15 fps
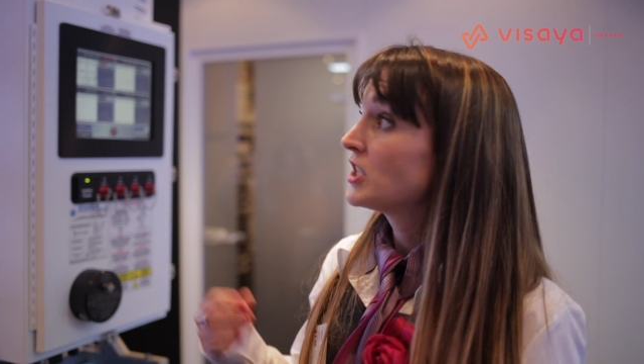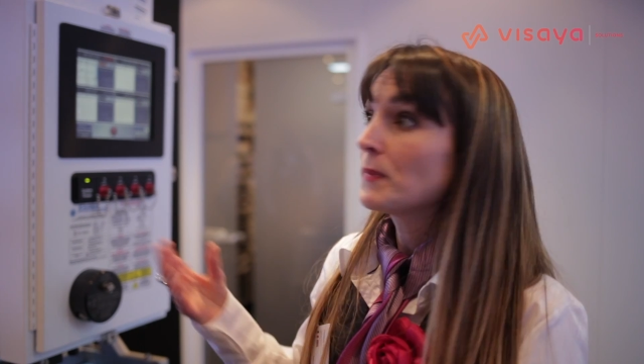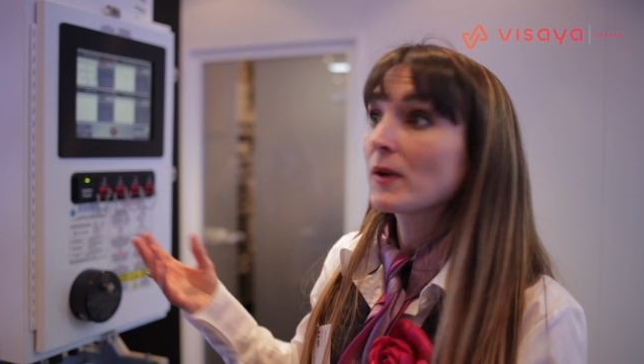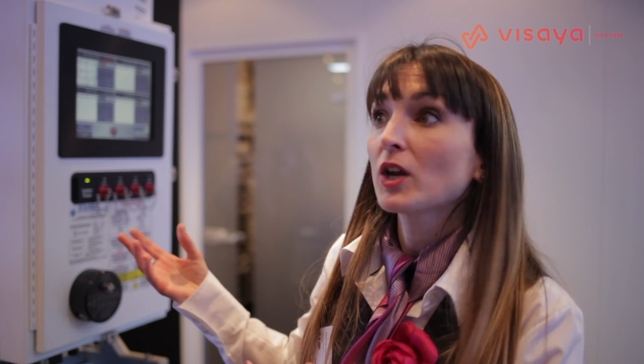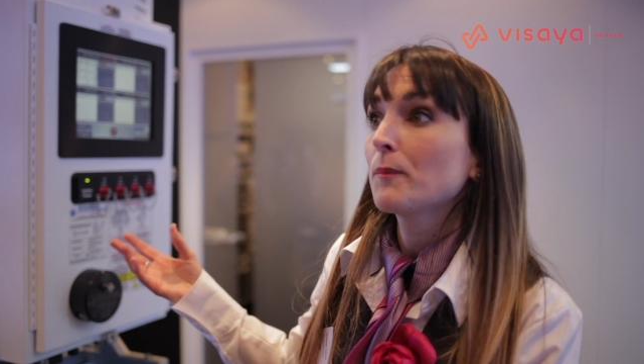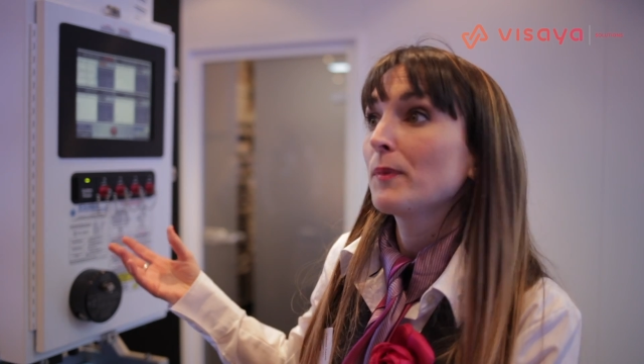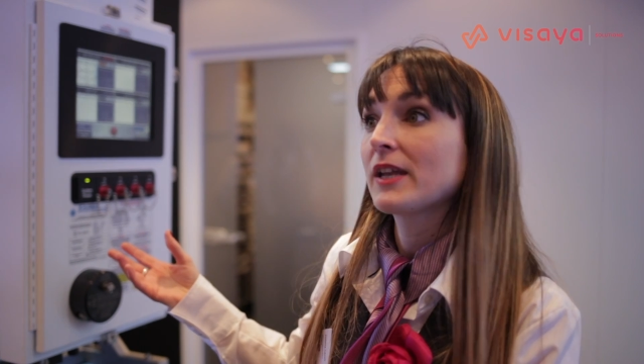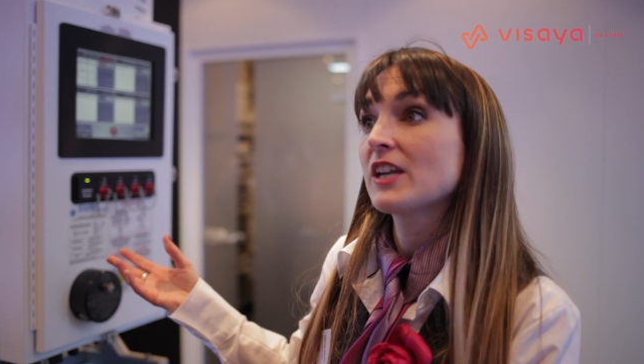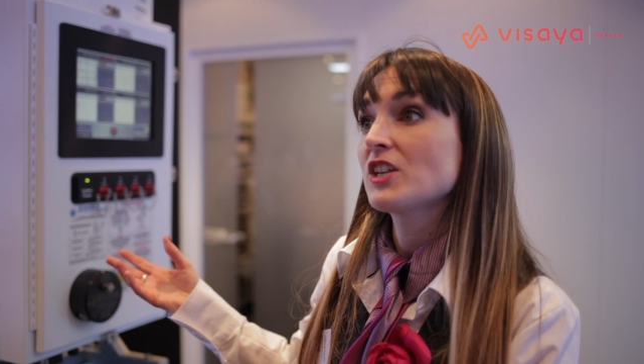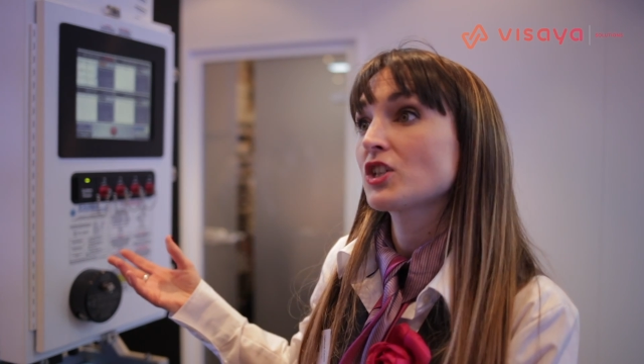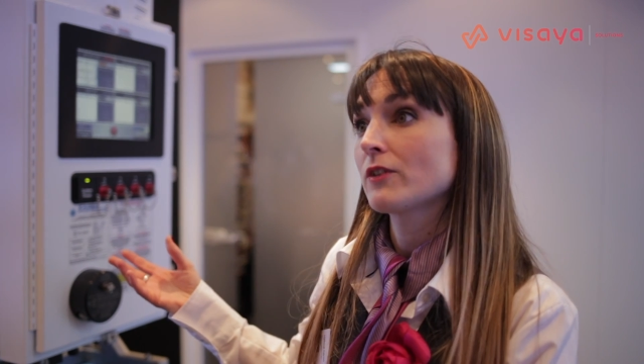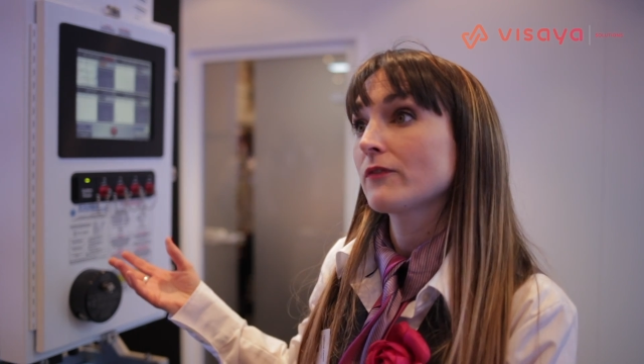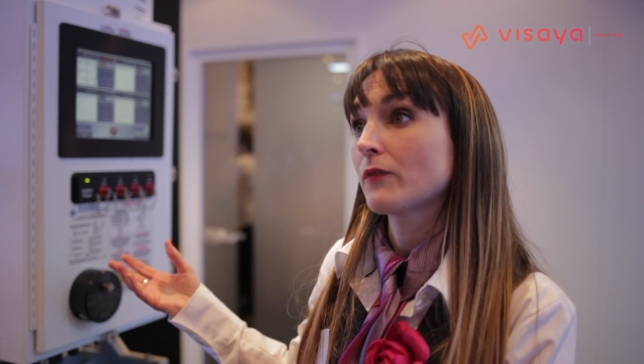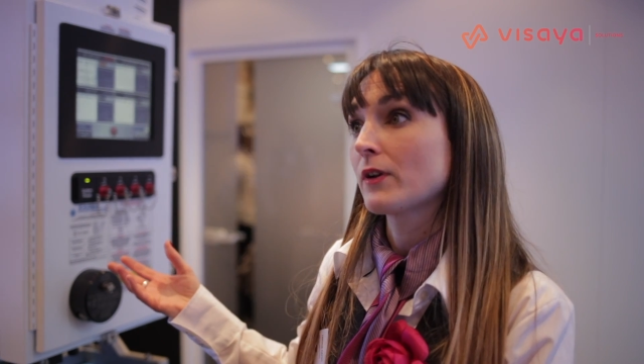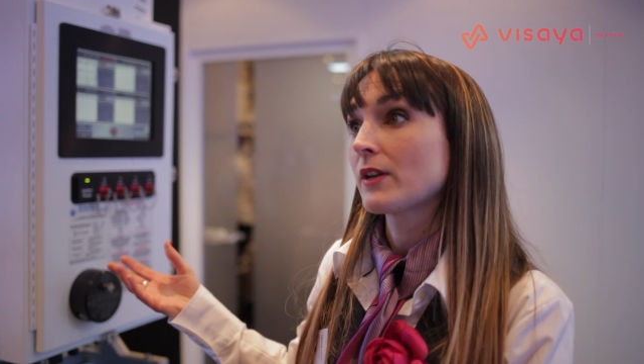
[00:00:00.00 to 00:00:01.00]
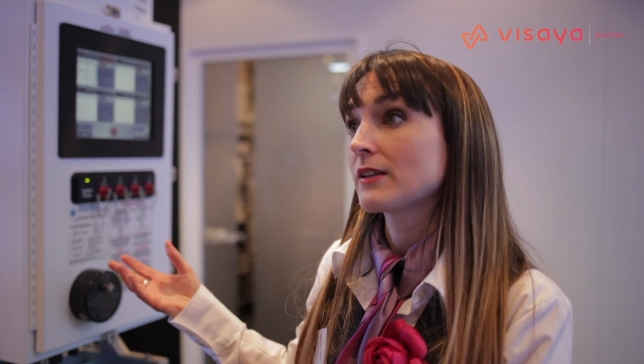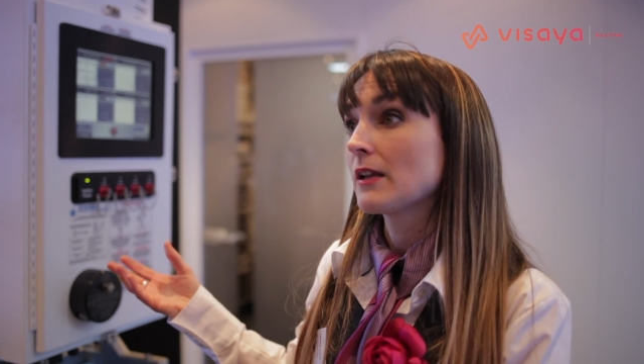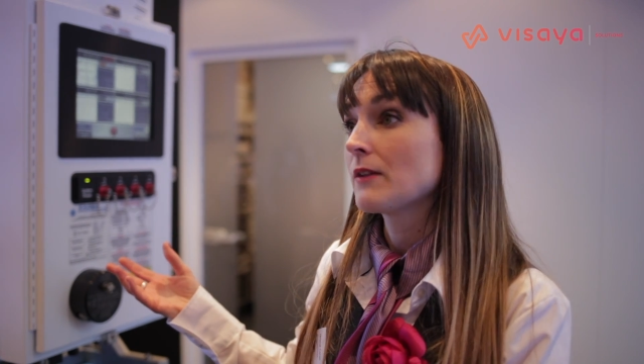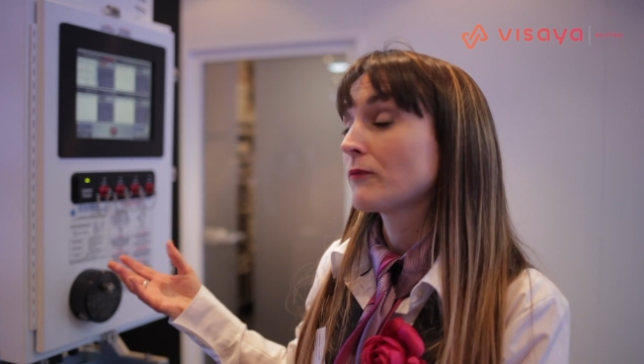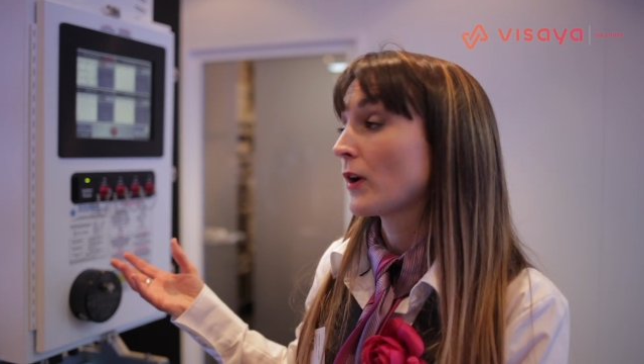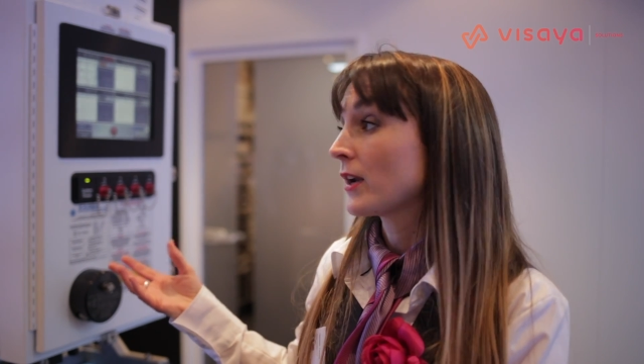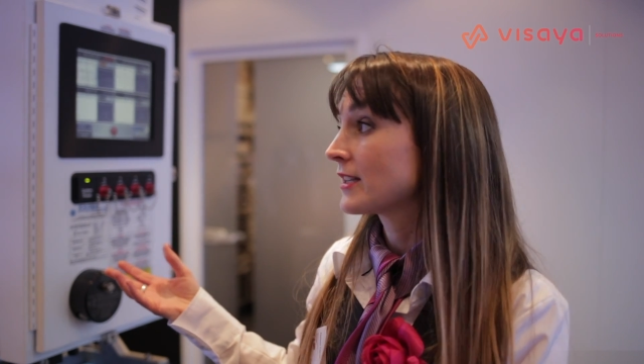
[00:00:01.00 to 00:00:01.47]
Typical applications,
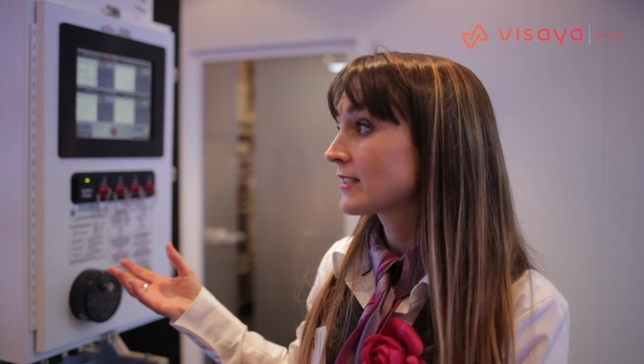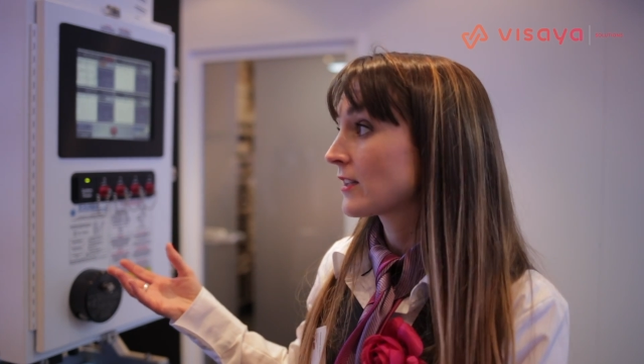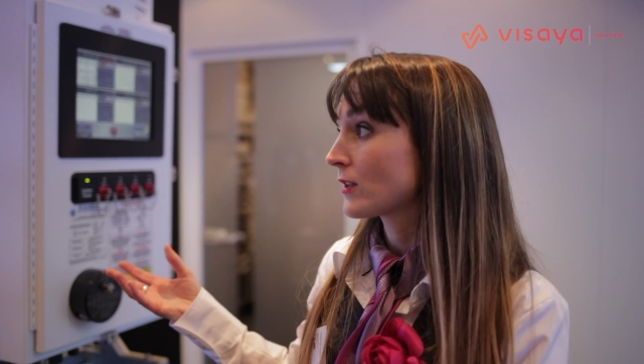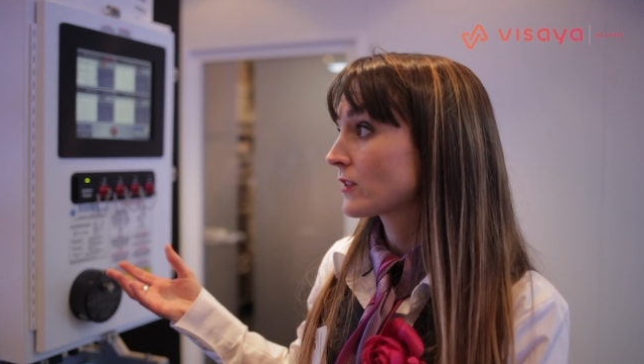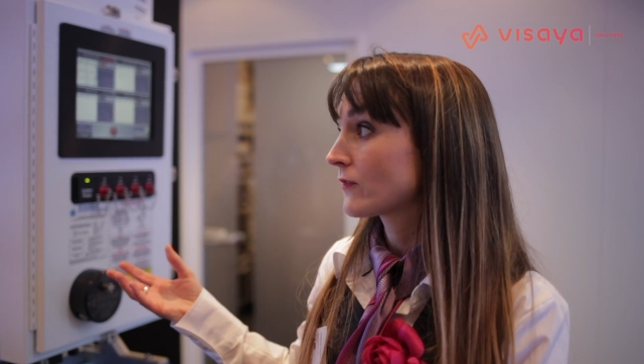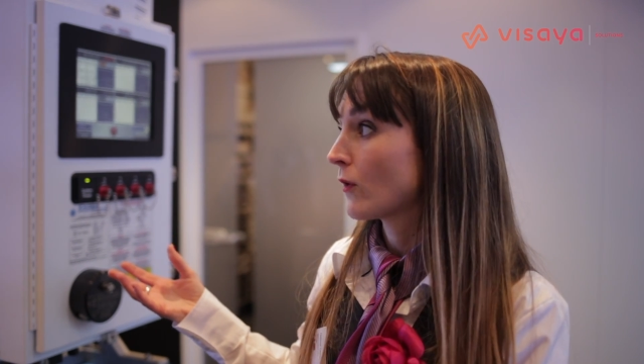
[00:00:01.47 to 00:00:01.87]
for instance,